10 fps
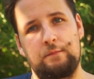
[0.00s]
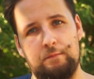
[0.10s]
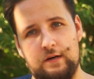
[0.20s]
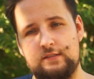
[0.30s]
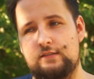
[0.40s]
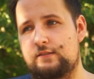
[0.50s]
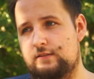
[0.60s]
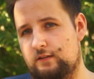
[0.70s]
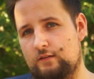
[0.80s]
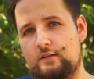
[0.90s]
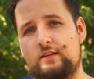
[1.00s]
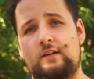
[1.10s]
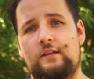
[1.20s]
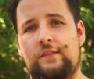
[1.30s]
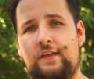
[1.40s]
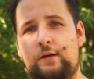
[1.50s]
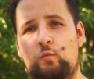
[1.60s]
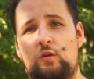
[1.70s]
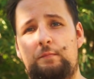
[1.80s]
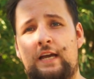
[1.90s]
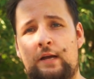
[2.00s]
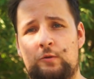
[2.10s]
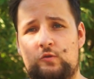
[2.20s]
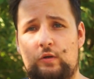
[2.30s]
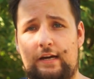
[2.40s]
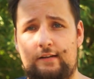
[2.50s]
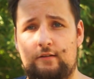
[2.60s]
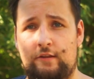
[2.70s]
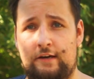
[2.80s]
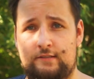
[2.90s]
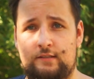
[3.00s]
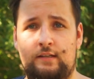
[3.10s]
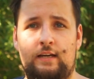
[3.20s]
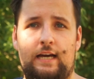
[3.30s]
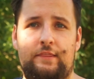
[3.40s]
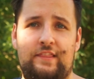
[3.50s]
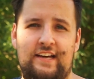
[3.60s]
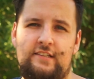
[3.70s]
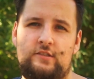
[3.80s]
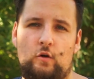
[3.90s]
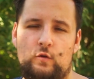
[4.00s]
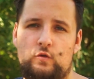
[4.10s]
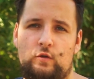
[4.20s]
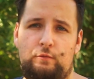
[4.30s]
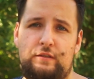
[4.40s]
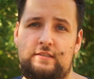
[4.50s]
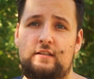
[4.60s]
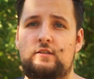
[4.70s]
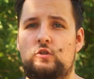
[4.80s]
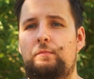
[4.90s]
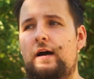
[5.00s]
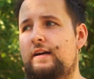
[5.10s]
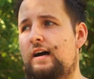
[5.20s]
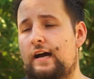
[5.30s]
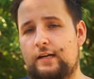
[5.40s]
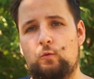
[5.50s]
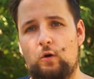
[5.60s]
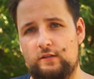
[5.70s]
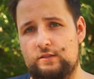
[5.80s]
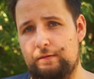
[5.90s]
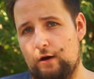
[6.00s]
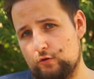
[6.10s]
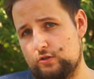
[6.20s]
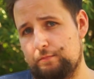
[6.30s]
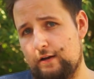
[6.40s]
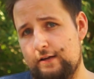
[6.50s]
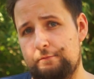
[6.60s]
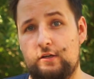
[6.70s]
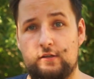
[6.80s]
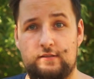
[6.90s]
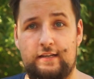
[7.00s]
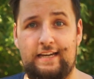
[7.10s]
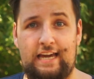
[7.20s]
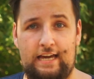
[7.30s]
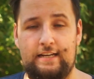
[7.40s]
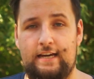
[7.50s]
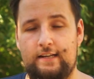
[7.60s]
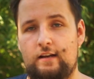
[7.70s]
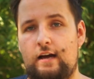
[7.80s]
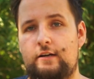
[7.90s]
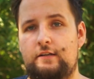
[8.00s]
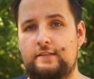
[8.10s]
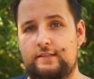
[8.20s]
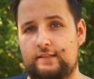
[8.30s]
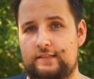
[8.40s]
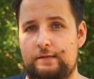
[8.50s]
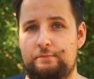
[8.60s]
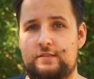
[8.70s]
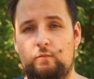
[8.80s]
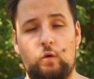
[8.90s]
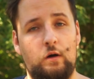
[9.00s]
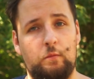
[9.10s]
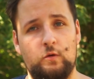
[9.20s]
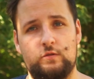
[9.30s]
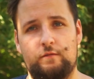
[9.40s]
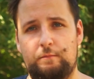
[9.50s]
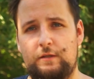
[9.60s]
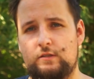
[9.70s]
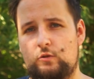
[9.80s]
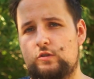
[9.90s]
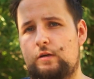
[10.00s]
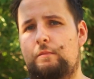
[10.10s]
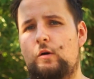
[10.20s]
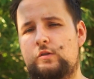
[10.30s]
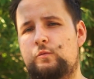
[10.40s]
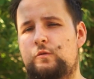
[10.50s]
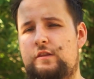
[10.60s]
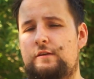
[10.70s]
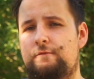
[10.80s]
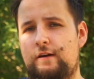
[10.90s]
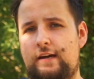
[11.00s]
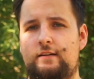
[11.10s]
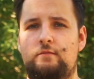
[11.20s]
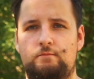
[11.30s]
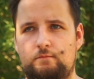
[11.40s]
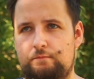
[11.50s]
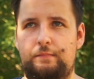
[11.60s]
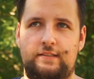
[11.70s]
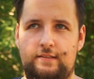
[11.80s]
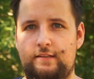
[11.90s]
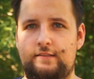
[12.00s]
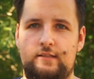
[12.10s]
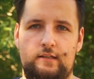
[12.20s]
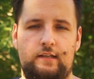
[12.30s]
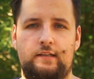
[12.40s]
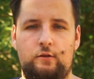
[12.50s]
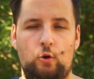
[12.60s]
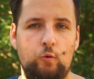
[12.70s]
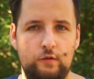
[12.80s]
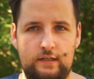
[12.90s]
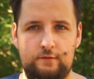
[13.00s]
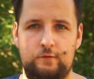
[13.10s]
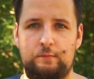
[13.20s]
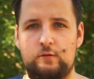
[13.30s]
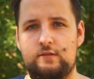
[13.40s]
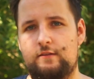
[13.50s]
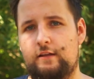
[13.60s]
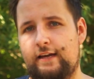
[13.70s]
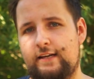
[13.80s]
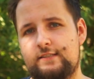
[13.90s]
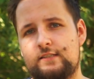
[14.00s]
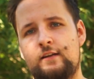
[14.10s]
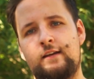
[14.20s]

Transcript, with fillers: but still they will be able to handle that. And that is also a reason to buy a high quality power supply, because they can handle higher intake temps. While most of the P S Us are mounted with the fan basically sucking in cold air from outside the case,